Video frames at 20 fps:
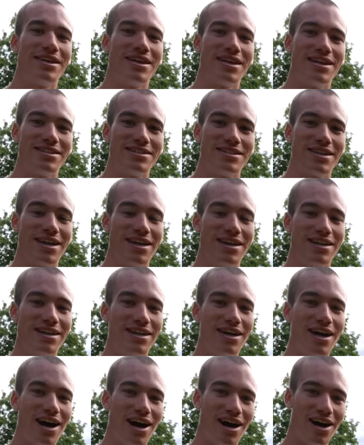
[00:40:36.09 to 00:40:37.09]
It's a
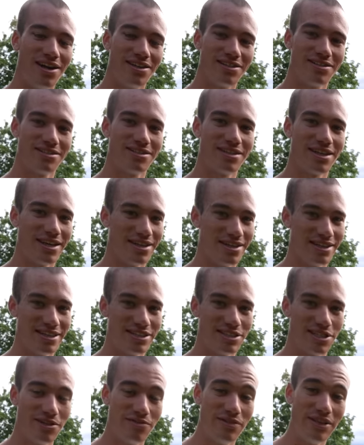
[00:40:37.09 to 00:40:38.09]
hut in the
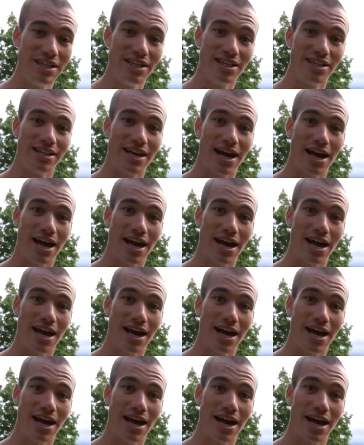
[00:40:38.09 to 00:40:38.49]
Slovenian